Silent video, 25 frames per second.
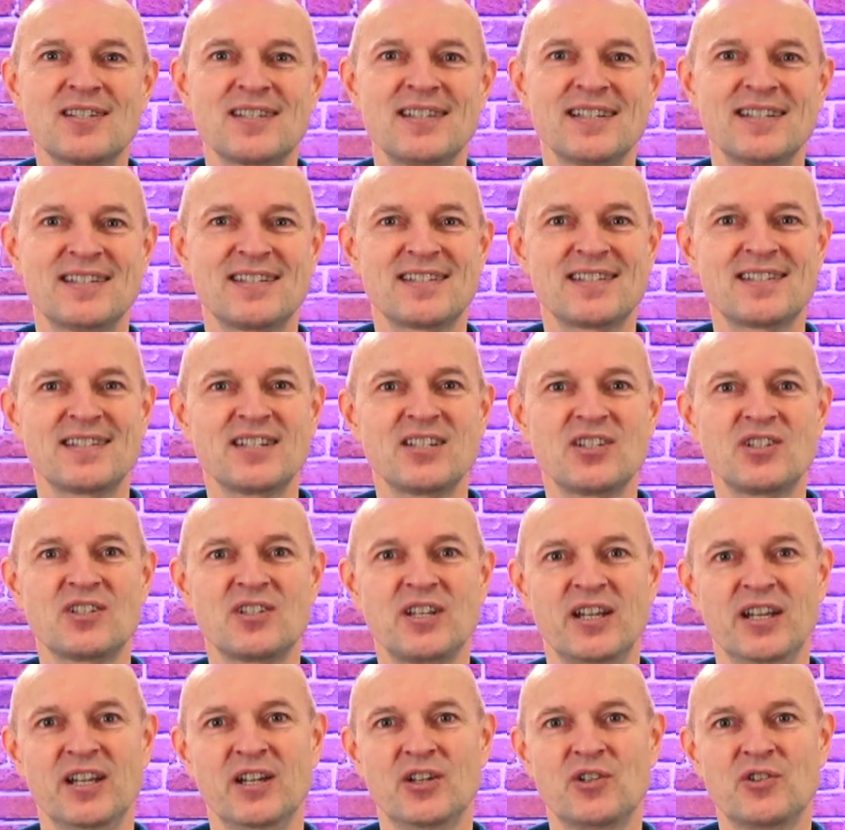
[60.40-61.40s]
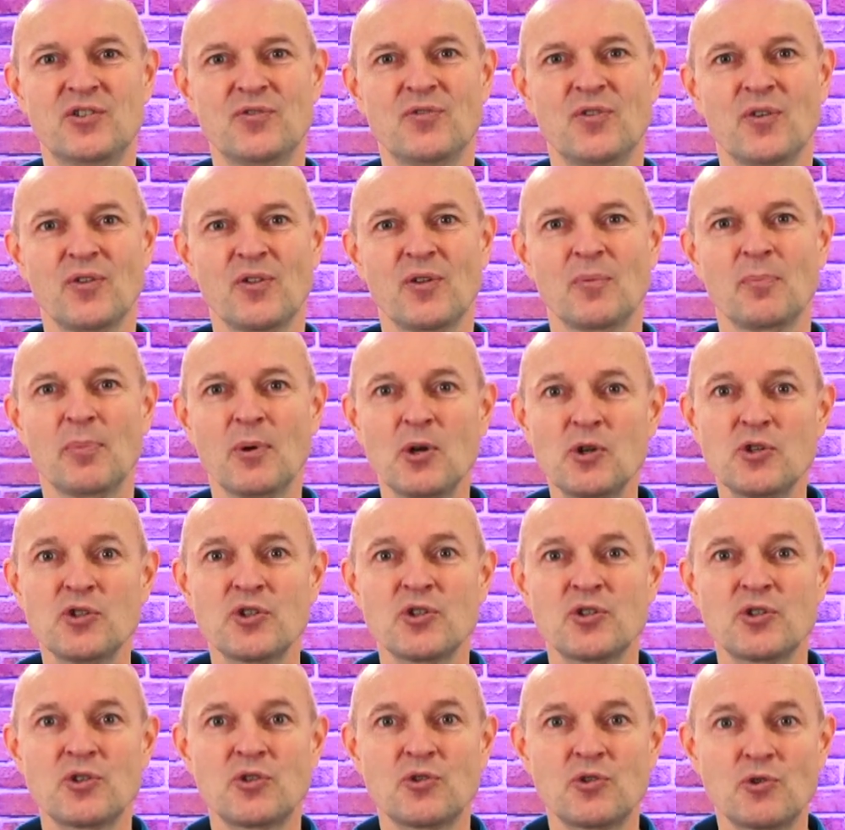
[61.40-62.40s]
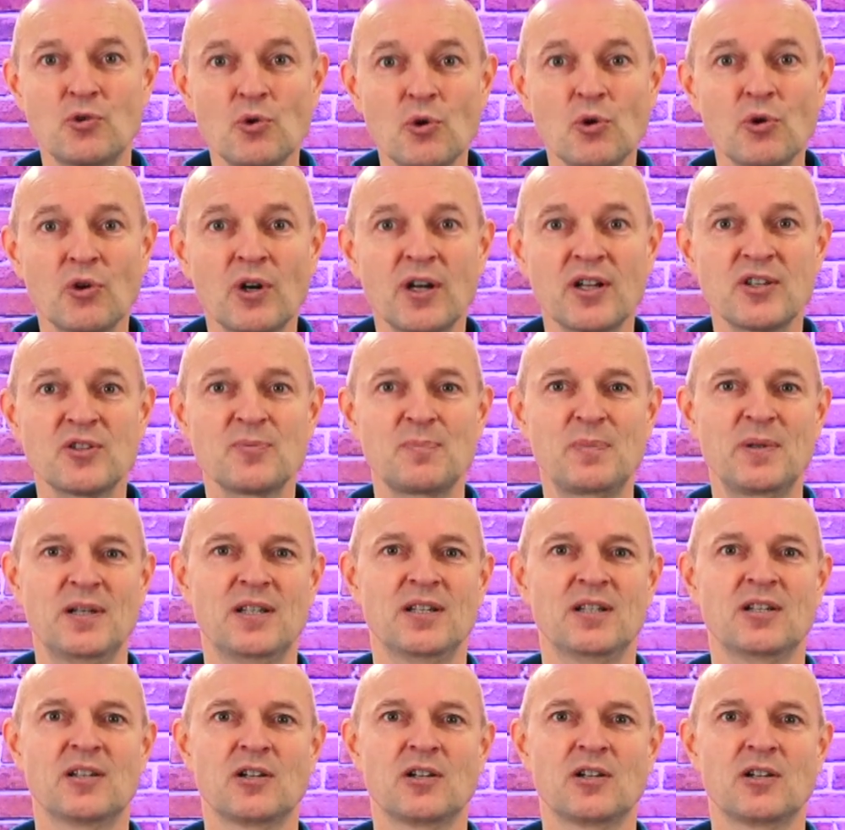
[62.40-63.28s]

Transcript: sets the stage for the Bosch DuraSpeed